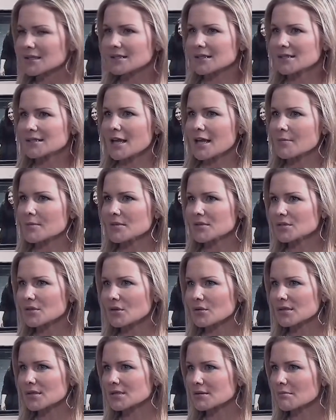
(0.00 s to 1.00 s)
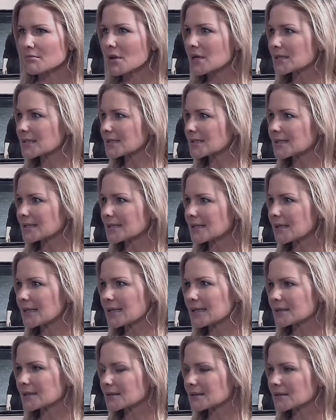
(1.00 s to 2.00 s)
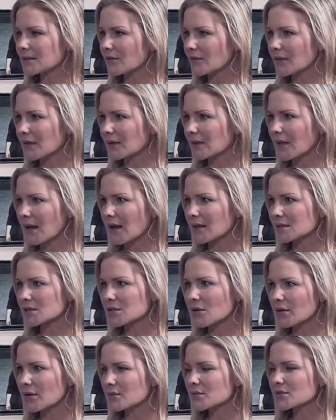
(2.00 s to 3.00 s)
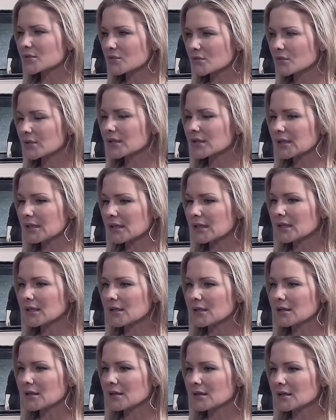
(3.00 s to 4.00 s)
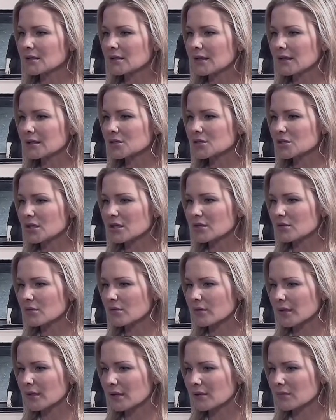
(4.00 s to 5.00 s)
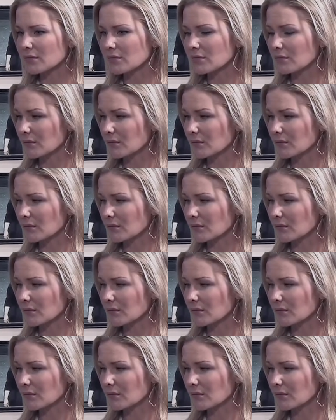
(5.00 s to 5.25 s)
this episode is a must-see and stuff like that. So it was really, and Chuck Lorre,